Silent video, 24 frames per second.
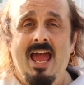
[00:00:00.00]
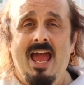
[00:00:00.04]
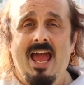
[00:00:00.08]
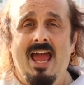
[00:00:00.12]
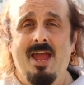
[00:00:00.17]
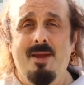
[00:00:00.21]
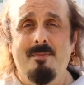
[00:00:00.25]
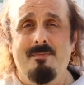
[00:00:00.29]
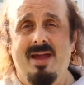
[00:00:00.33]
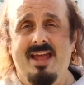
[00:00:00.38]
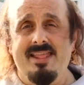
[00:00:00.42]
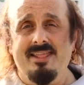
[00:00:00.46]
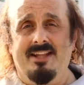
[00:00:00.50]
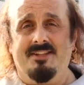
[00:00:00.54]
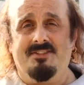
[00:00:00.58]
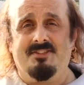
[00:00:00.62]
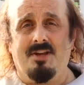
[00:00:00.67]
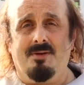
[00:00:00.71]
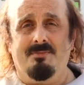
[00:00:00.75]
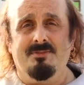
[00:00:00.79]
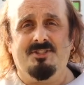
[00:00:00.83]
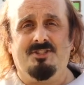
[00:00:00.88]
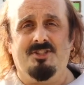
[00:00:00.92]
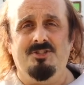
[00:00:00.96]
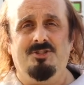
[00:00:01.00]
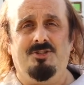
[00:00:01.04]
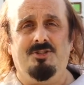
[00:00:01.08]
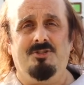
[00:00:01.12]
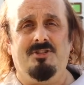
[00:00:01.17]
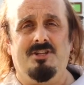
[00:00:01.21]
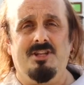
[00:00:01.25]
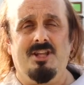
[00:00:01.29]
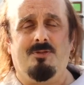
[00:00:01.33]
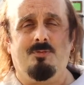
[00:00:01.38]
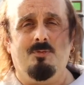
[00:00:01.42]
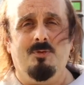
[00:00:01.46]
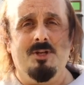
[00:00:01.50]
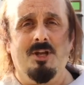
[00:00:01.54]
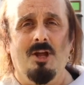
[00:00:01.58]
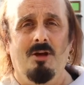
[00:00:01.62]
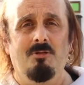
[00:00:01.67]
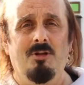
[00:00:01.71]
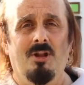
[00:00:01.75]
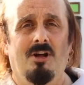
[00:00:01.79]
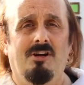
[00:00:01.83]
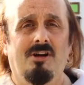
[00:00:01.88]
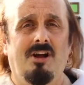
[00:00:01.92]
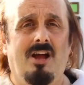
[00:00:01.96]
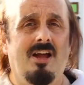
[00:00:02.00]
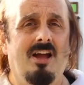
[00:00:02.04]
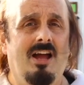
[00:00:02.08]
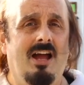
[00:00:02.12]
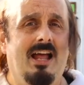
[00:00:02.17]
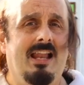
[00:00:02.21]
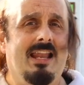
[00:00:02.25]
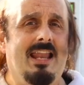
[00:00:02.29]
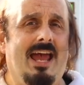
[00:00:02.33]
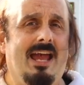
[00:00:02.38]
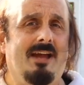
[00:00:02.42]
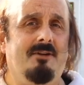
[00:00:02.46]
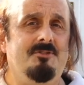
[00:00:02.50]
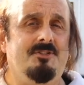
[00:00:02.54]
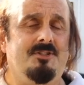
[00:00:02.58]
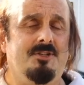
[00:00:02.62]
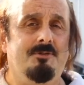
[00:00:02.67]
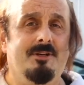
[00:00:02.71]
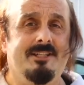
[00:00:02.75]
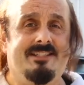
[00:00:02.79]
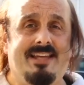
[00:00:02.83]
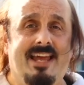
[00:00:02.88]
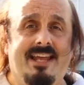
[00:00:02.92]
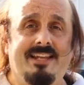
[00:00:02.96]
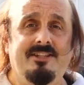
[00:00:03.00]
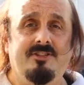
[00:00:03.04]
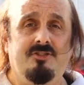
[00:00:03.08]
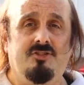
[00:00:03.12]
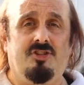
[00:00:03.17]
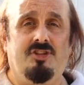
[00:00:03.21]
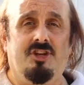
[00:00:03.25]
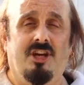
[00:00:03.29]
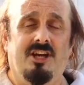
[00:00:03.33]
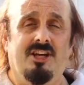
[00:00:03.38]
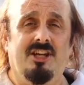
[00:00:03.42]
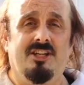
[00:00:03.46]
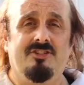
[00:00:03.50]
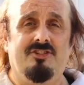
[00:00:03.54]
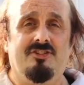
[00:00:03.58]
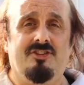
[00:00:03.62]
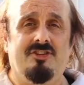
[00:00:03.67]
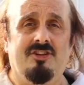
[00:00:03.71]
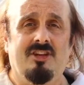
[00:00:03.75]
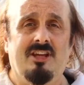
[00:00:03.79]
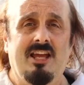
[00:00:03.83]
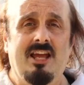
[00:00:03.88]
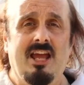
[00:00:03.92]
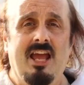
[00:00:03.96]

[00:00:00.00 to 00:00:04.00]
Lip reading: It meant that Thomas and Judith were no longer allowed to attend church.